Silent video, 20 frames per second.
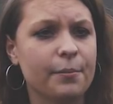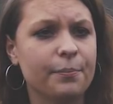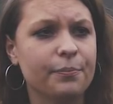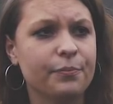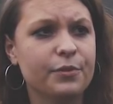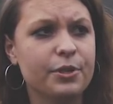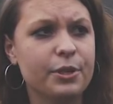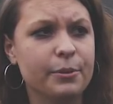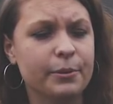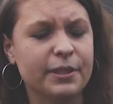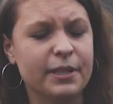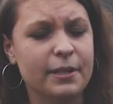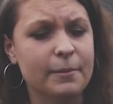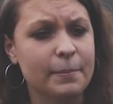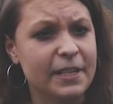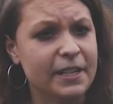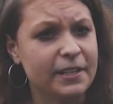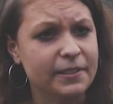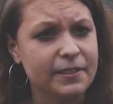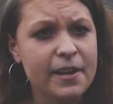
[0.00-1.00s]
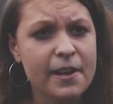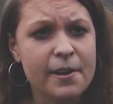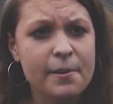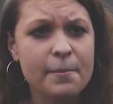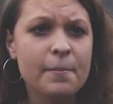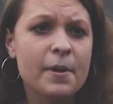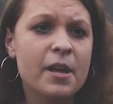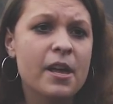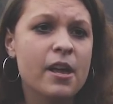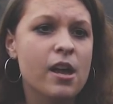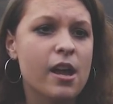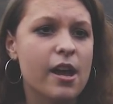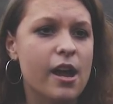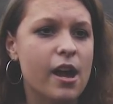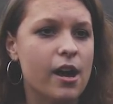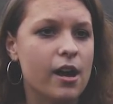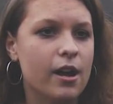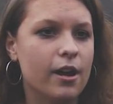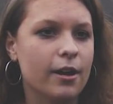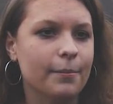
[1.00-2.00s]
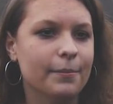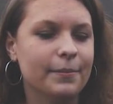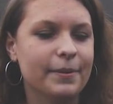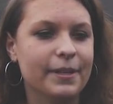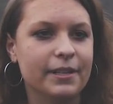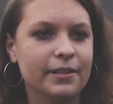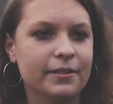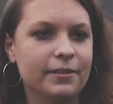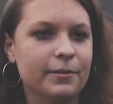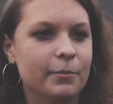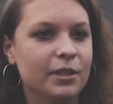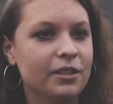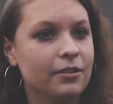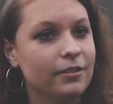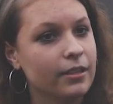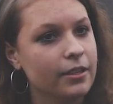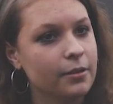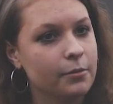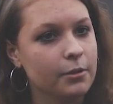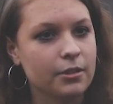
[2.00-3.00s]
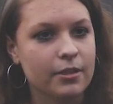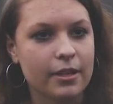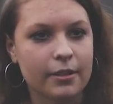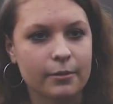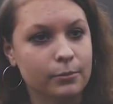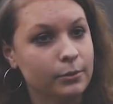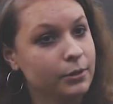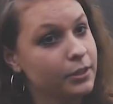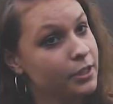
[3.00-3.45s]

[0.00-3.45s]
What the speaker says: she was going to beat us up, and some other language that I won't